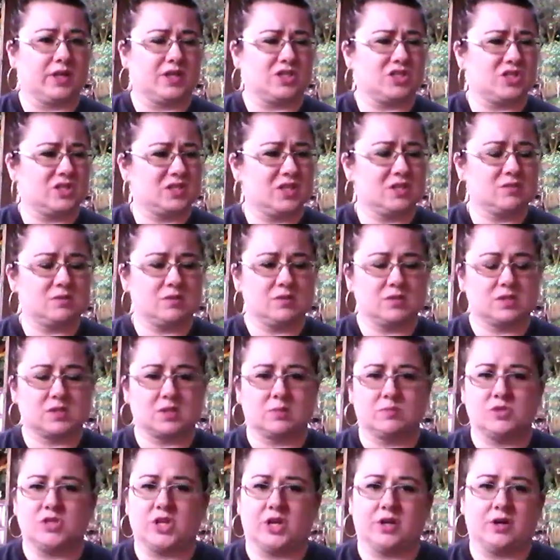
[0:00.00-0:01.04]
She sent it to
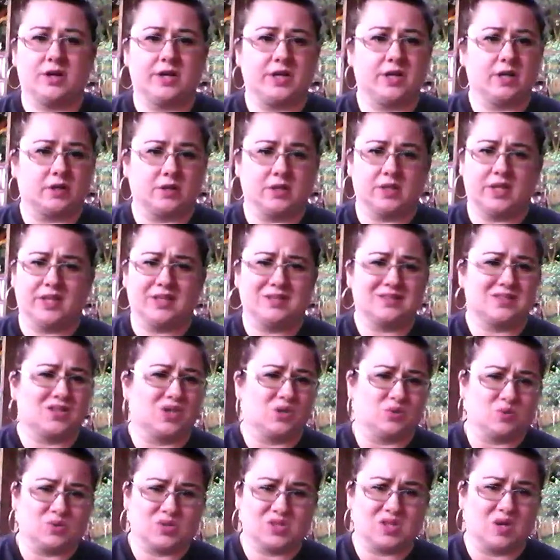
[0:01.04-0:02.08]
some charity, and they
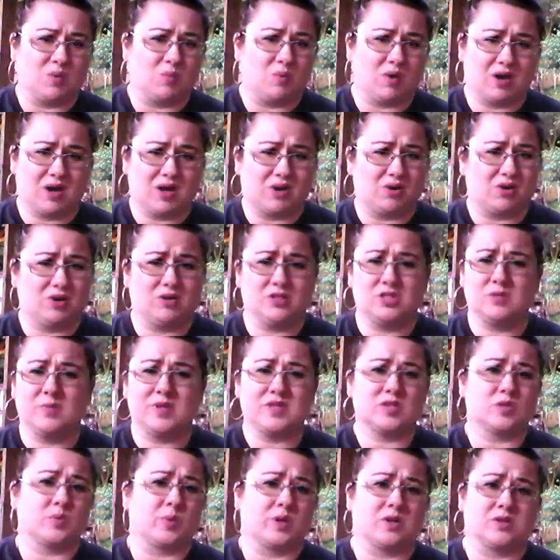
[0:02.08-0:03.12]
go somewhere. I don't know. She
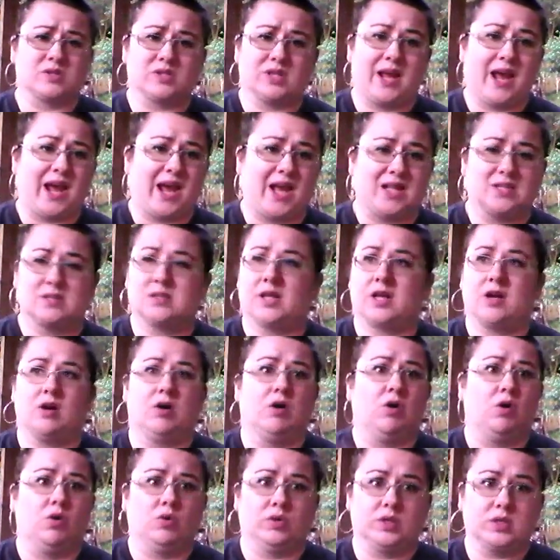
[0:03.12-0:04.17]
makes sweaters and hats like
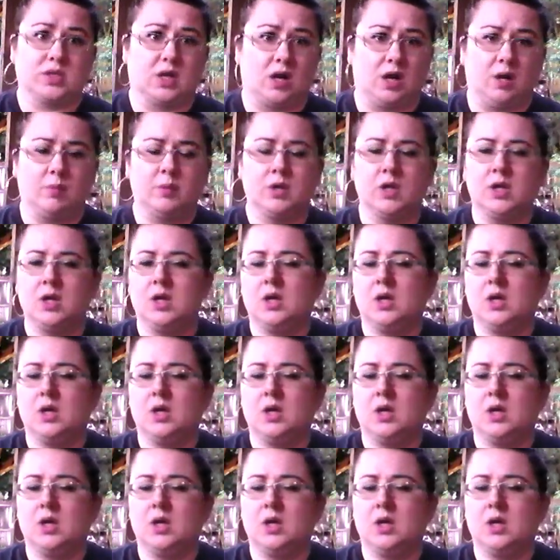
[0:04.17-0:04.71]
all the time.